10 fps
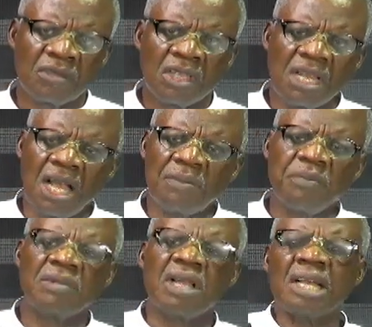na
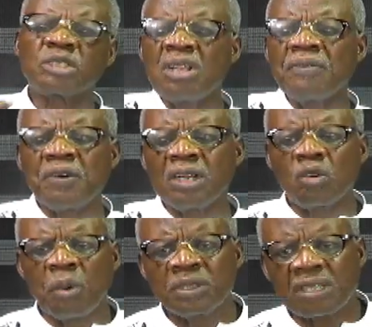asiefo ne
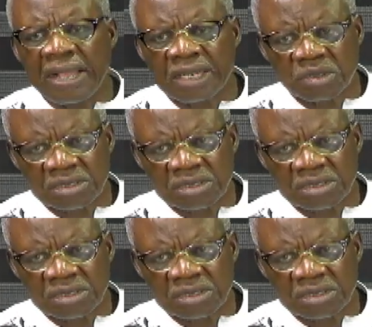kobusa Yesu